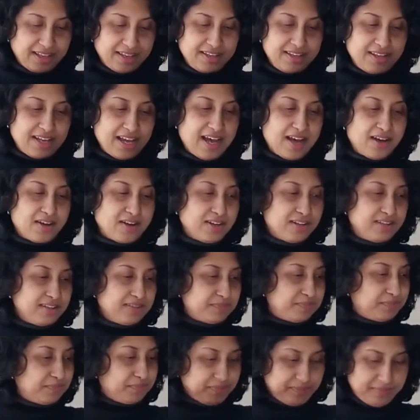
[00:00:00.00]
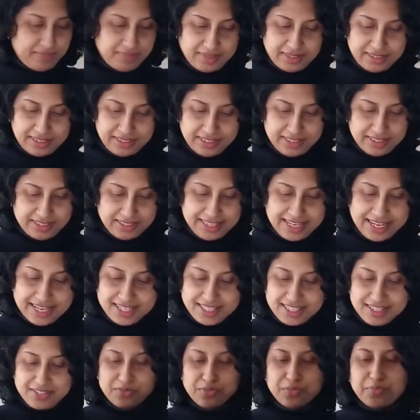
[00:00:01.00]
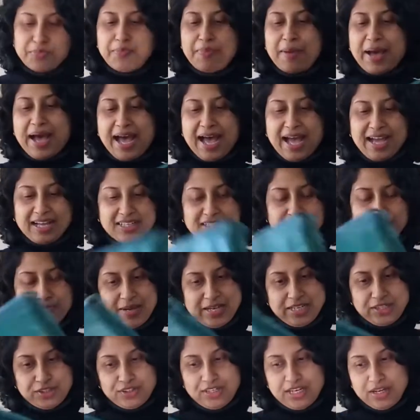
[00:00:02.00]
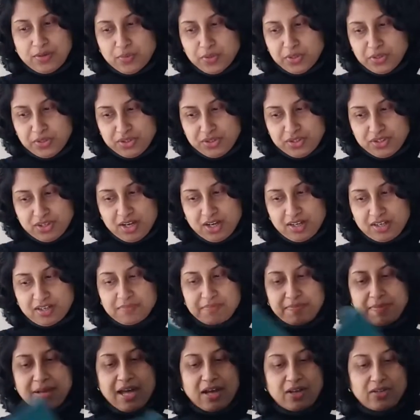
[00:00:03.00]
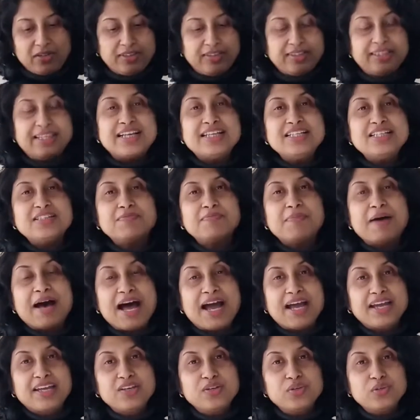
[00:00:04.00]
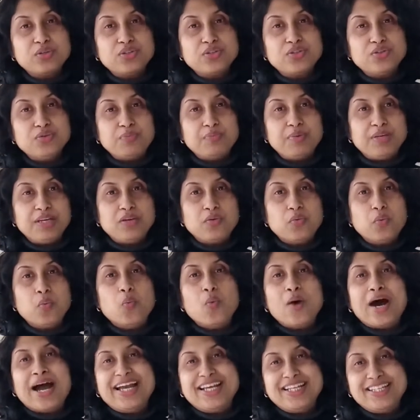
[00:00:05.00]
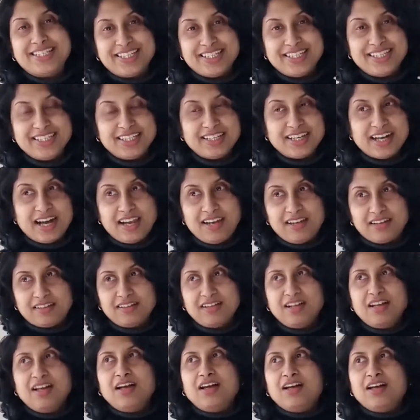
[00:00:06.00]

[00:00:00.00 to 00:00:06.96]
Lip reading: Now, this bag, especially I want to talk about, this bag used to be white in color,